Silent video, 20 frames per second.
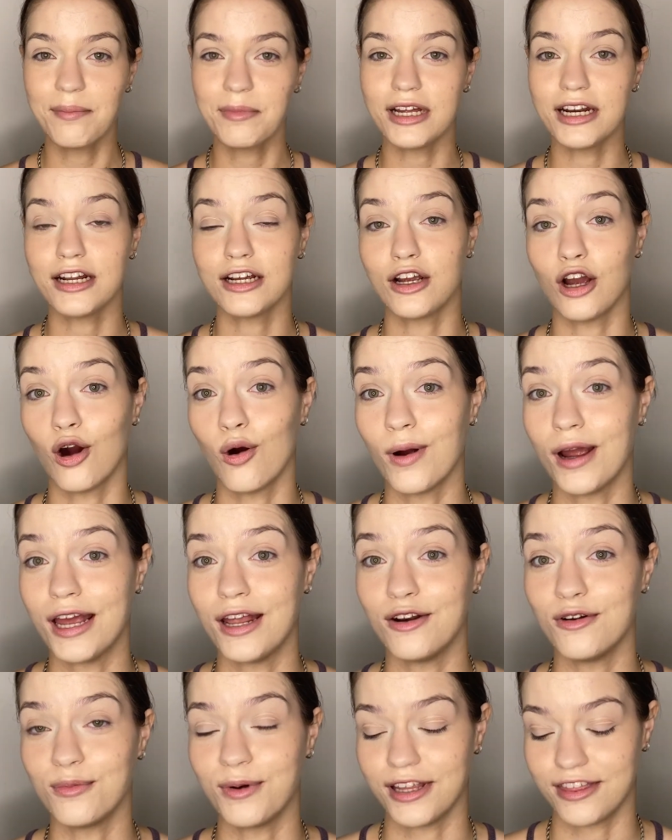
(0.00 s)
gonna go
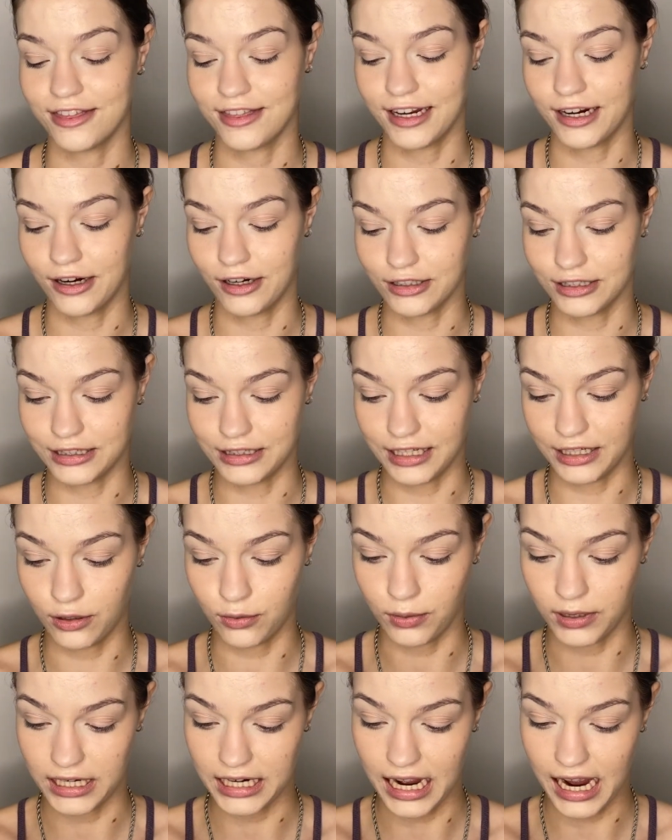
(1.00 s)
in with their
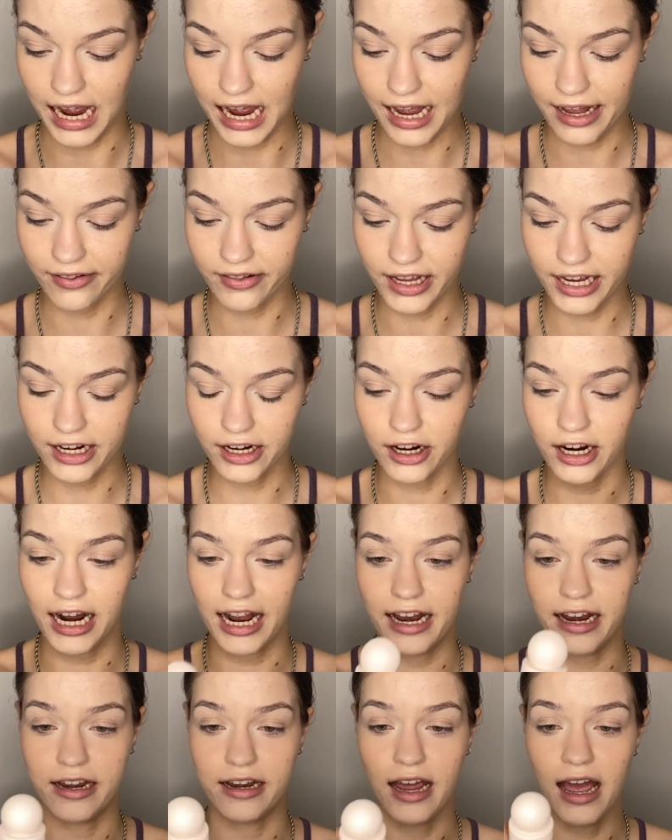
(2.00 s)
liquid highlighter,
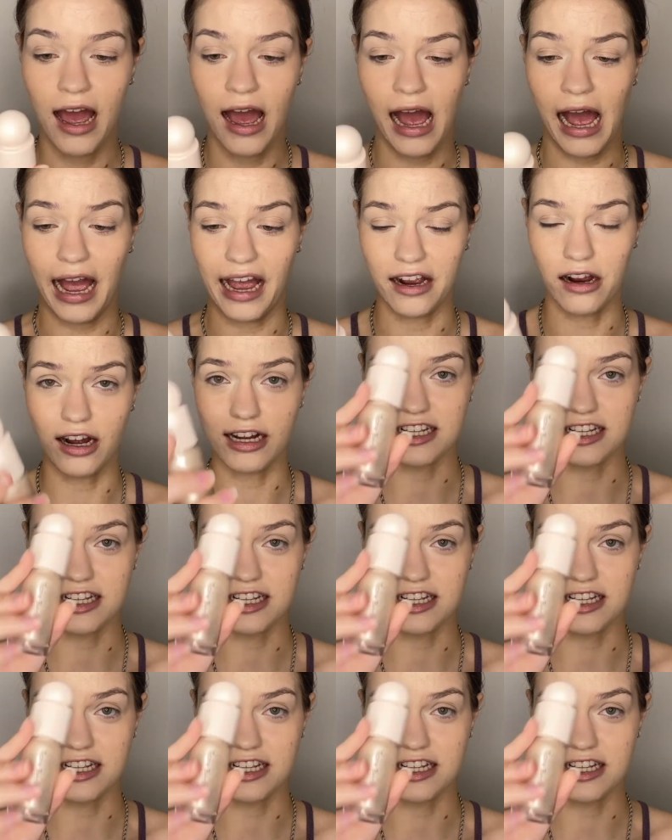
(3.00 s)
and I got